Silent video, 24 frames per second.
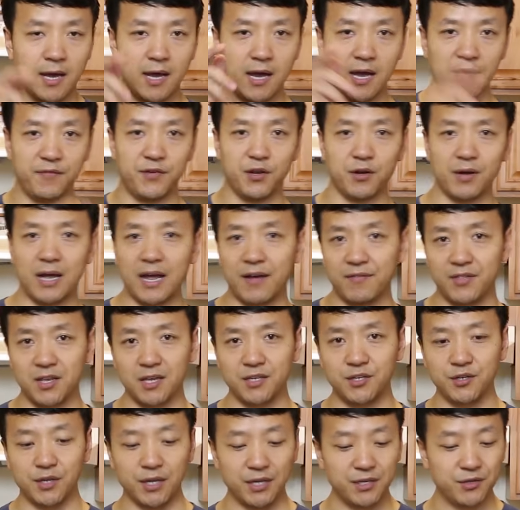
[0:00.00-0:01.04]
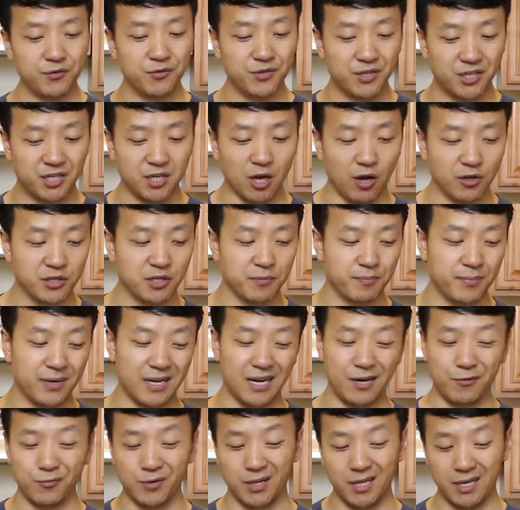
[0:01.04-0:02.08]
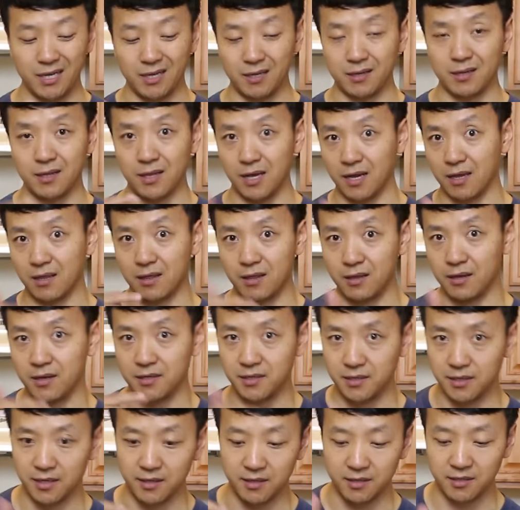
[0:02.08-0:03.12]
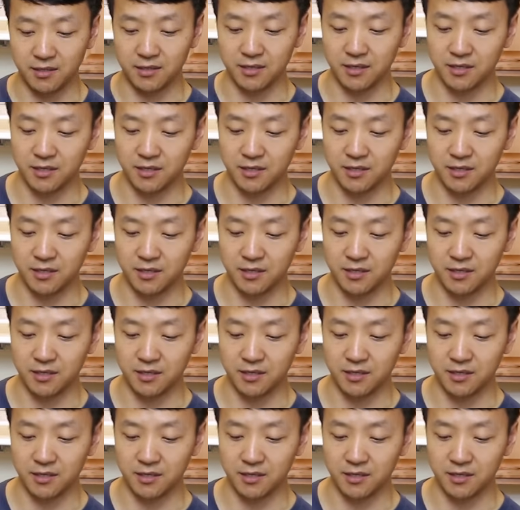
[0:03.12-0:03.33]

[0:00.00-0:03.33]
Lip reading: If you don't have this, you can use salt, but I really like this in this